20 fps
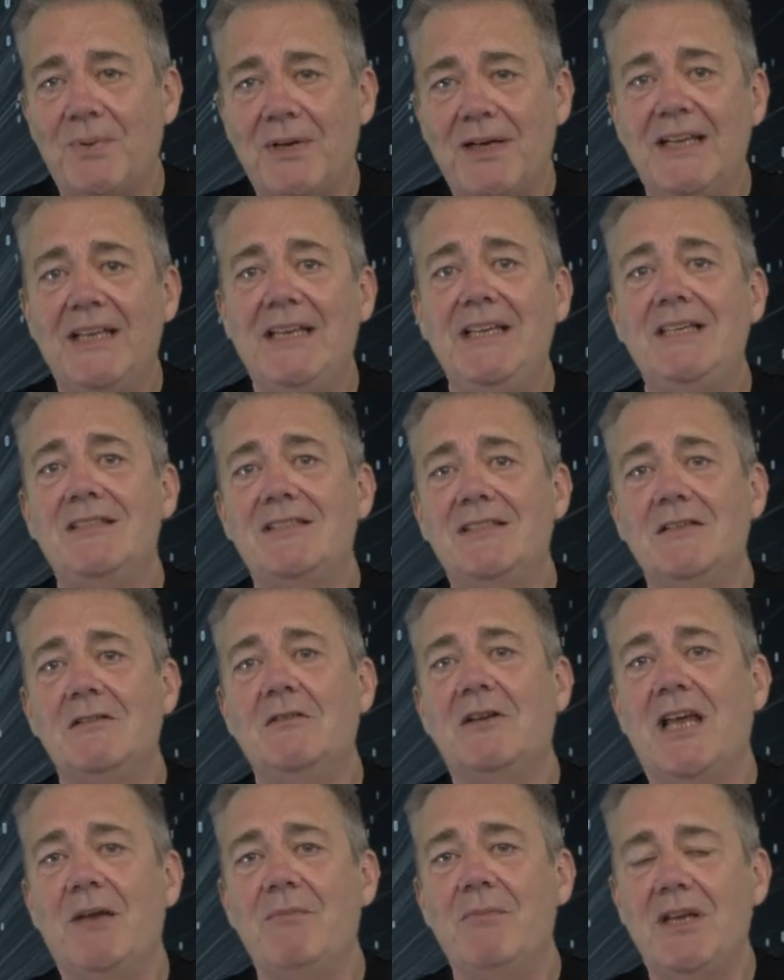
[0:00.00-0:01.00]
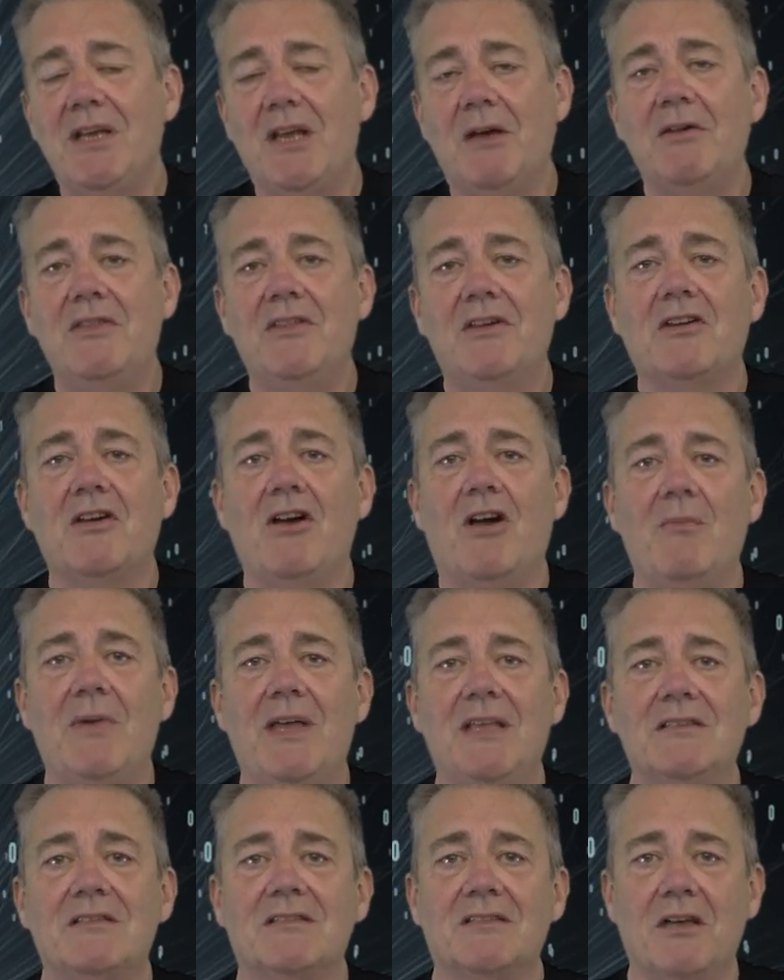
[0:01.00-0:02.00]
please do let me know in the
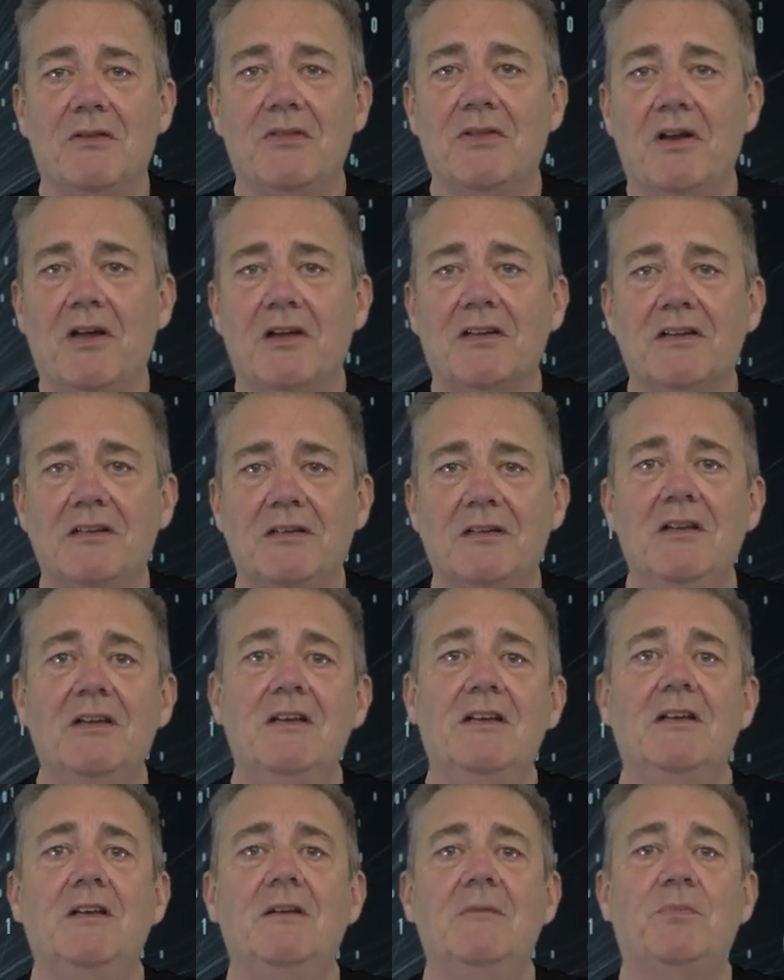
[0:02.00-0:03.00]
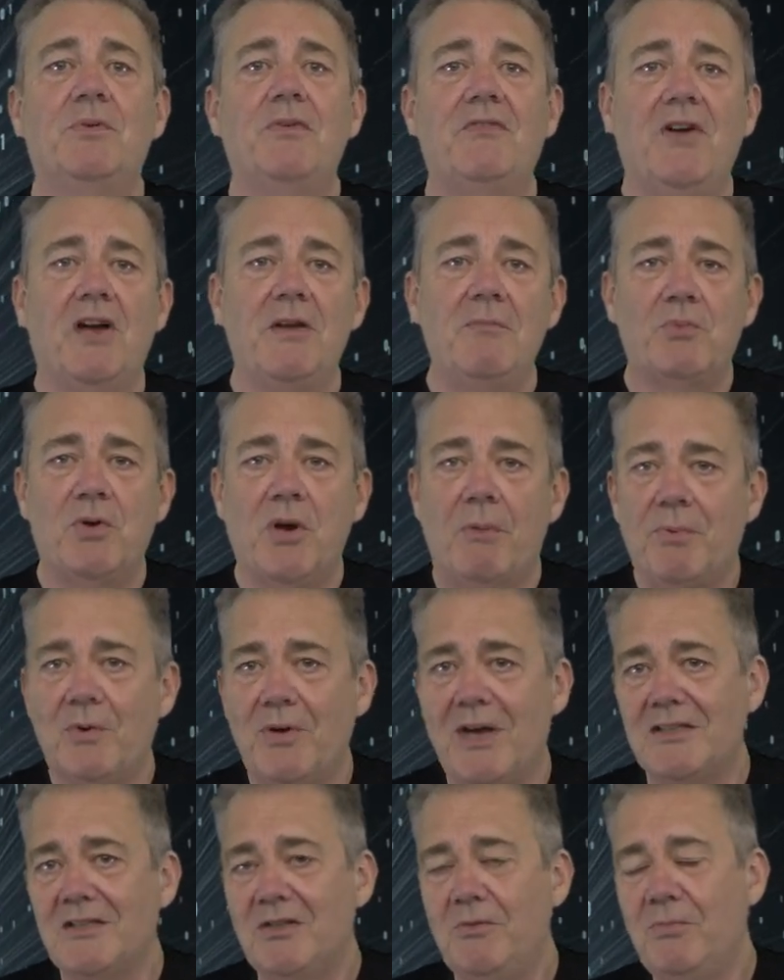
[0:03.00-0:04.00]
comments so that I can provide
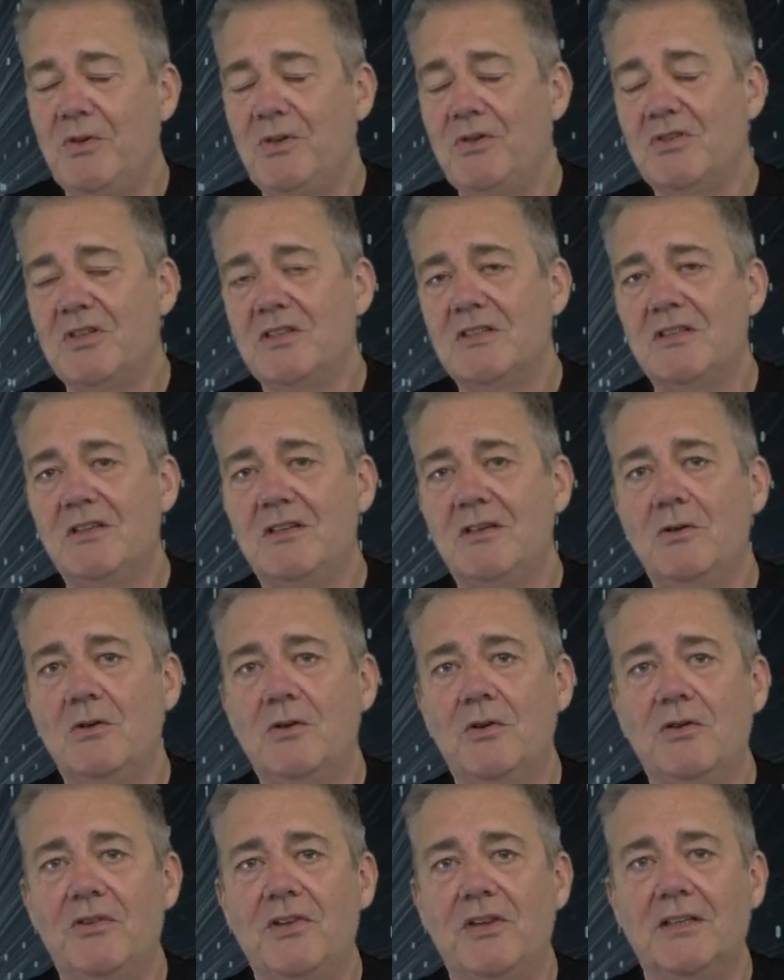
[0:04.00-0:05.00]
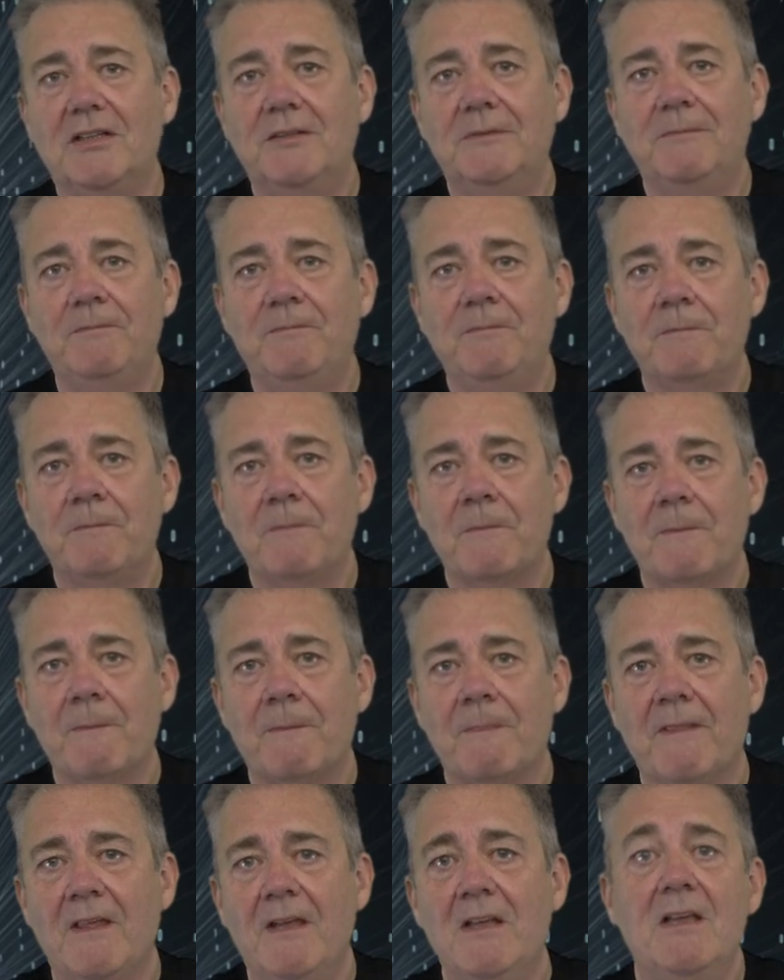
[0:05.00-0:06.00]
proper attribution to the author.
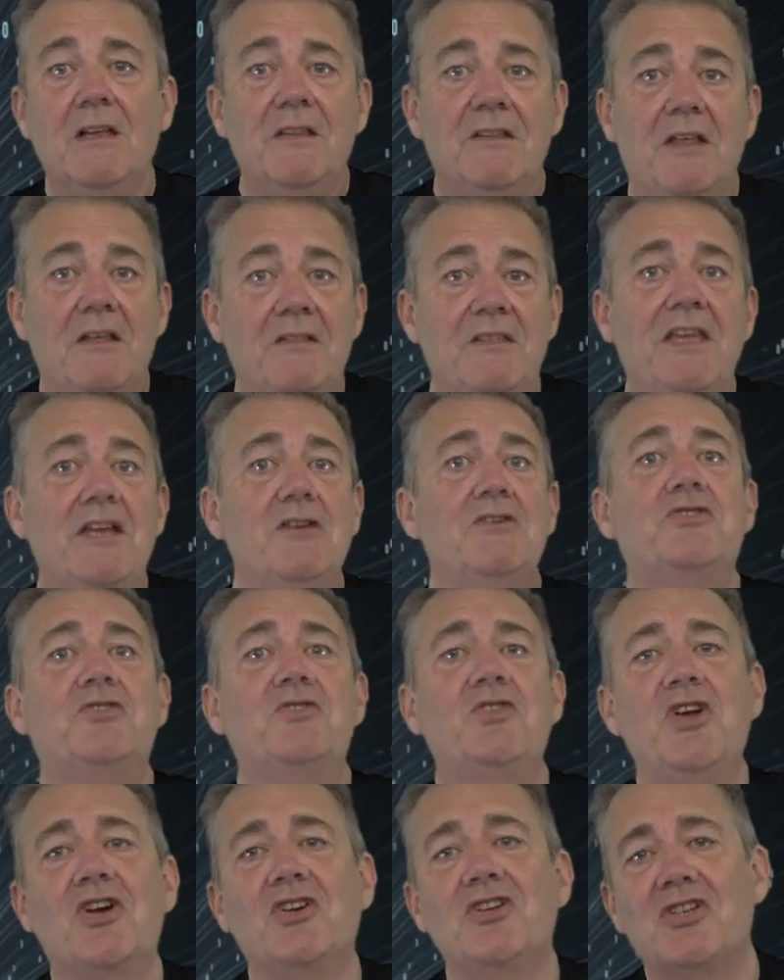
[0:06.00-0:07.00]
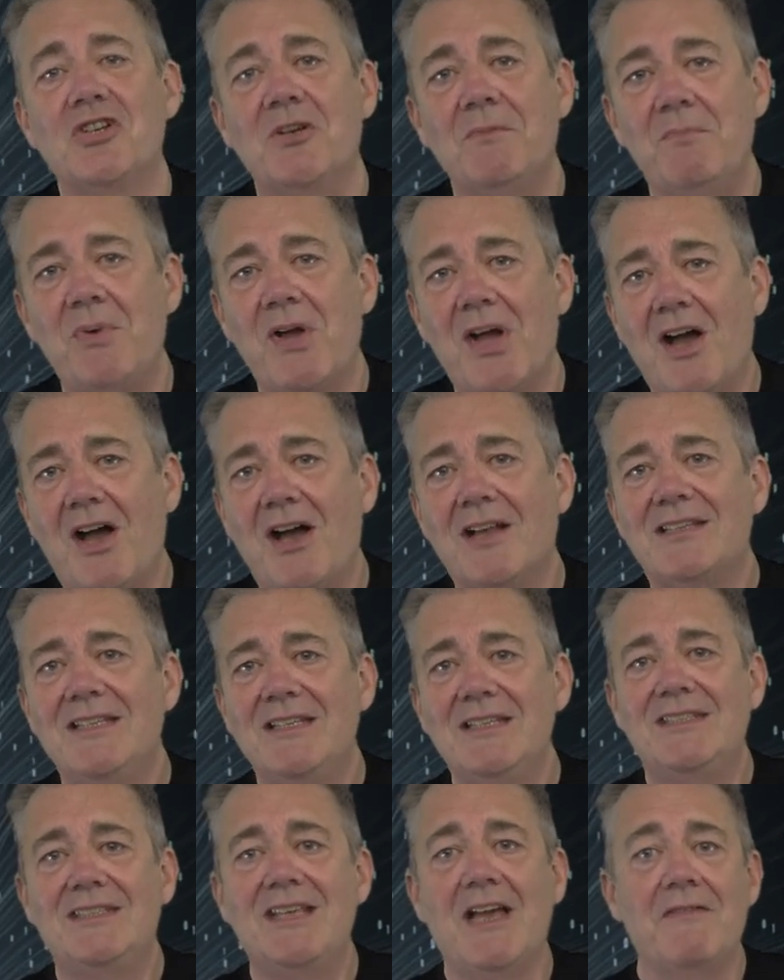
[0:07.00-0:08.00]
The introduction part
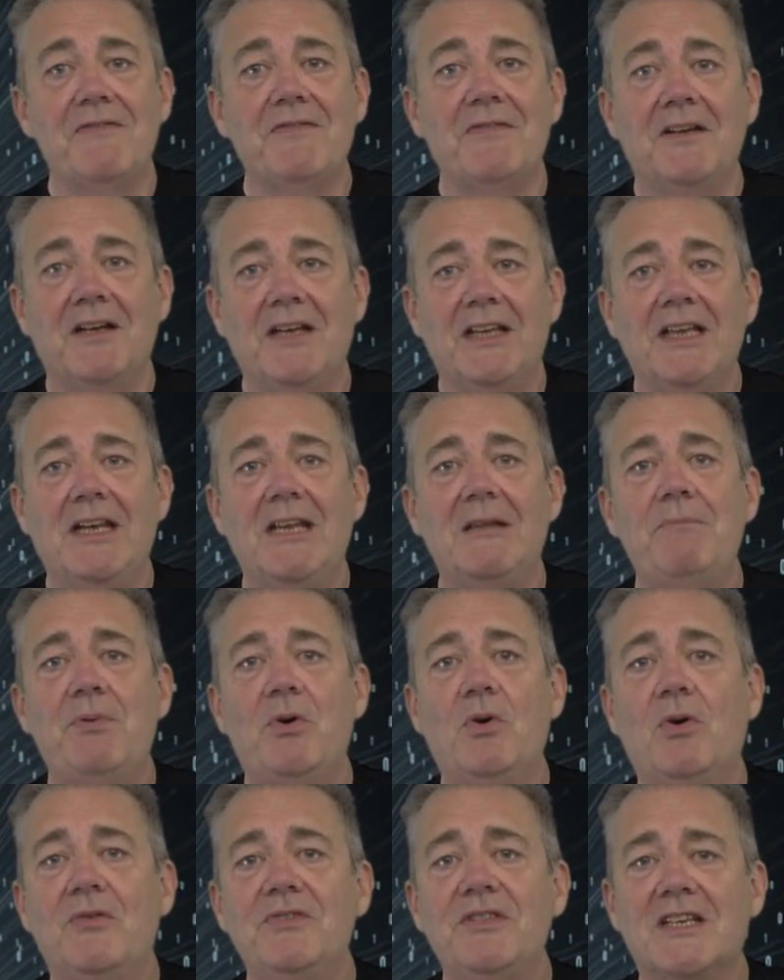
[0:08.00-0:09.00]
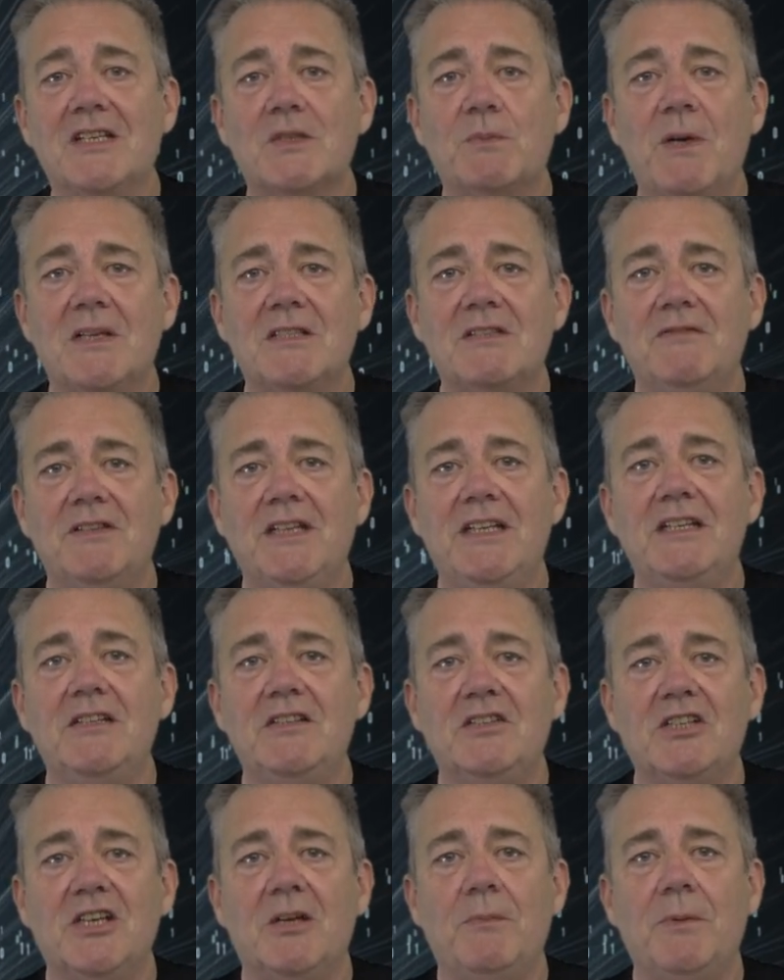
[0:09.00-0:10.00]
is definitely an important aspect of
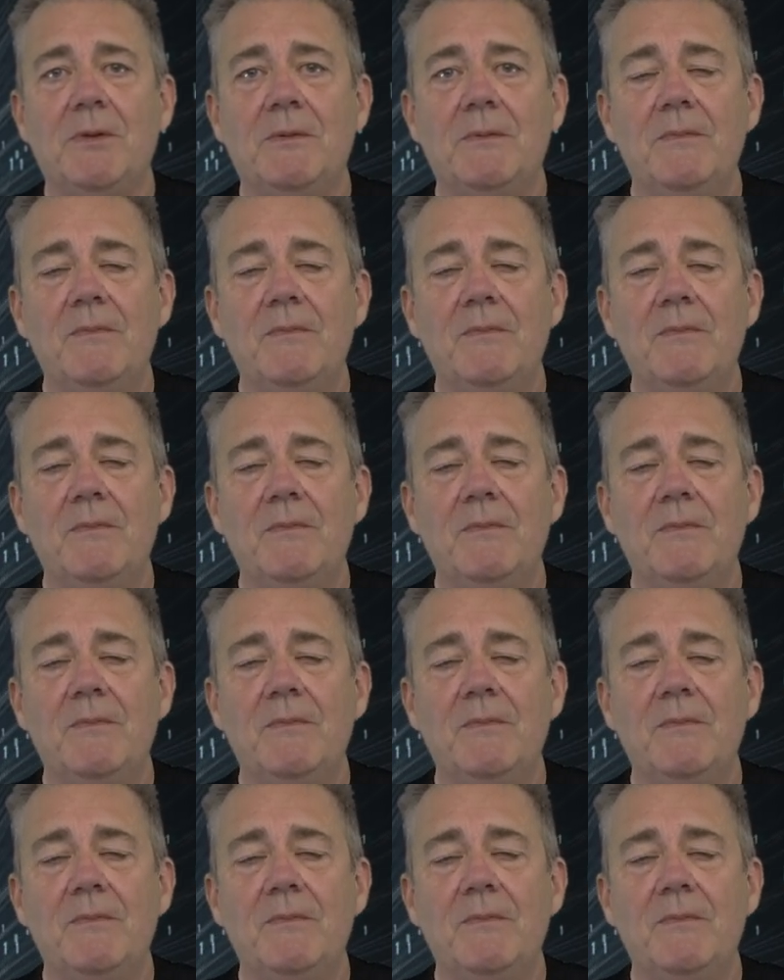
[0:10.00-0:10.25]
leadership.